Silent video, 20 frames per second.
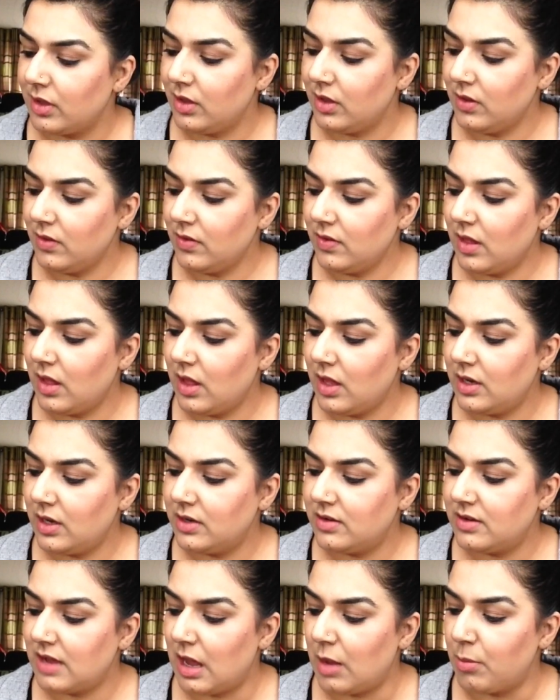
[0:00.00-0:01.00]
Is there any
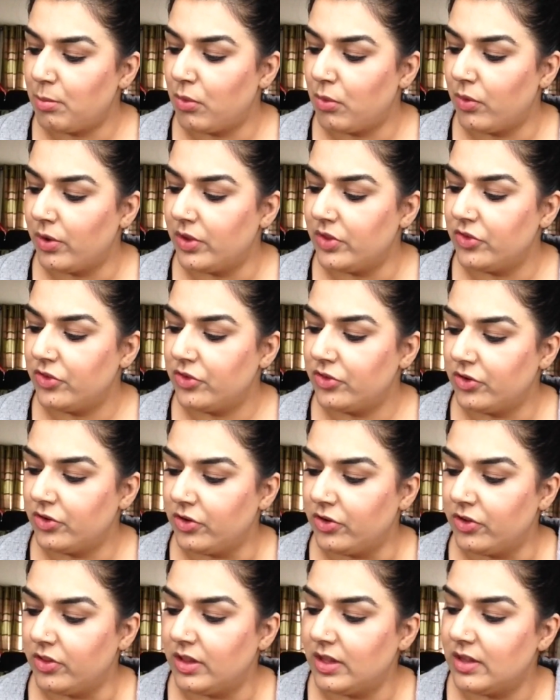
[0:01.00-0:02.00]
down points
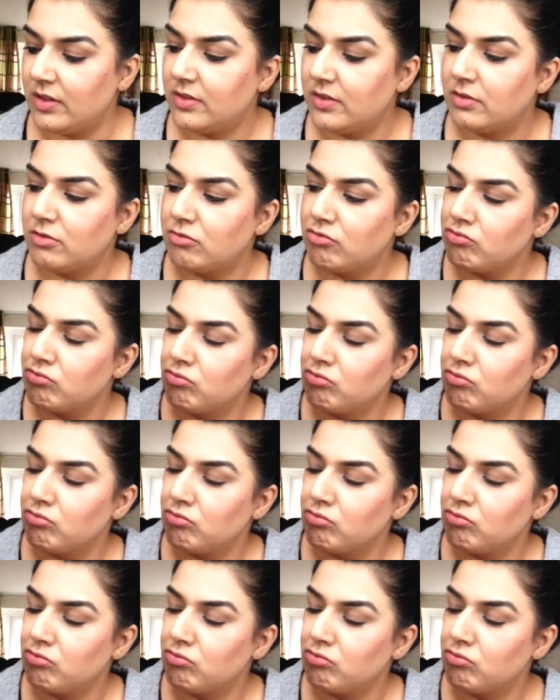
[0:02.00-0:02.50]
to this?